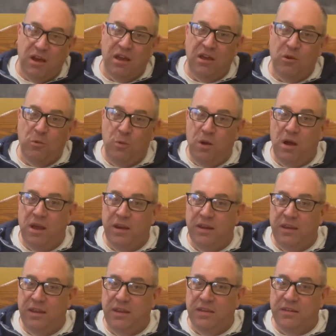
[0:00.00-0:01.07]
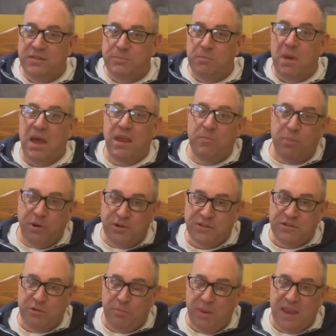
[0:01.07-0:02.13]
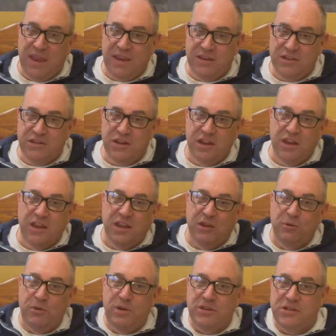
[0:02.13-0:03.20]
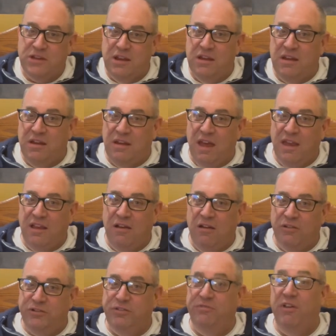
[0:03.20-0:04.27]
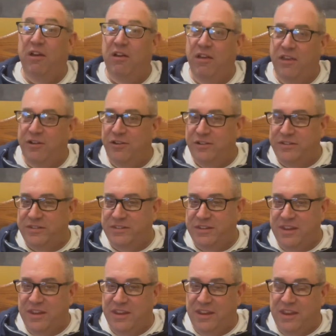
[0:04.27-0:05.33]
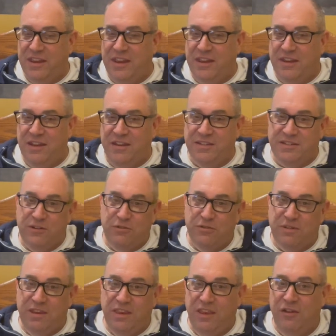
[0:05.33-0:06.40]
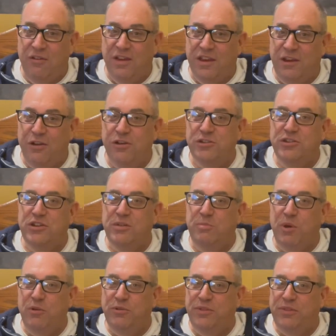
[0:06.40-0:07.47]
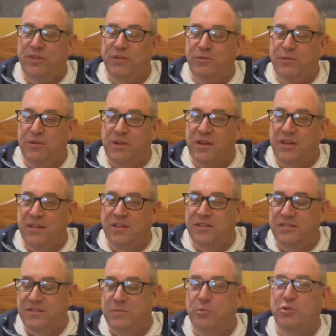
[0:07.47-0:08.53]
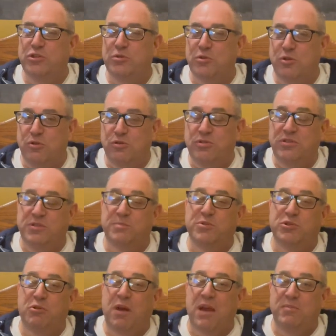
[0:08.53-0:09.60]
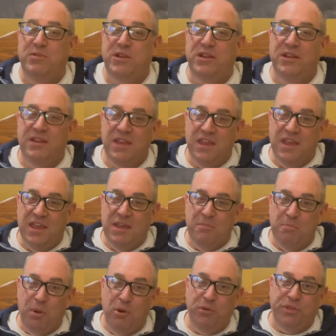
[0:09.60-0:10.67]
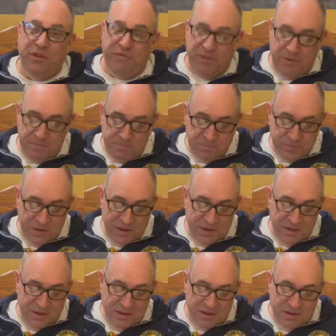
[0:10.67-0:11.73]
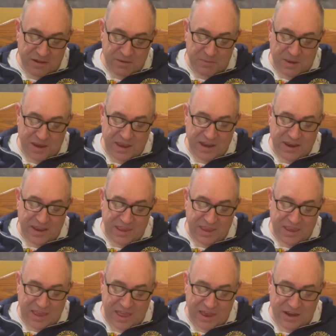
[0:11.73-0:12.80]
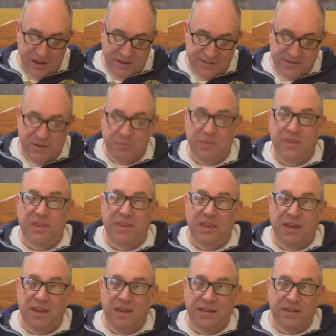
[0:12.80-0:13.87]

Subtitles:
one is my personal page, which I call Chevelle Hunters. And so, you know, I encourage you both to subscribe to both of them. I get a kick out of some of the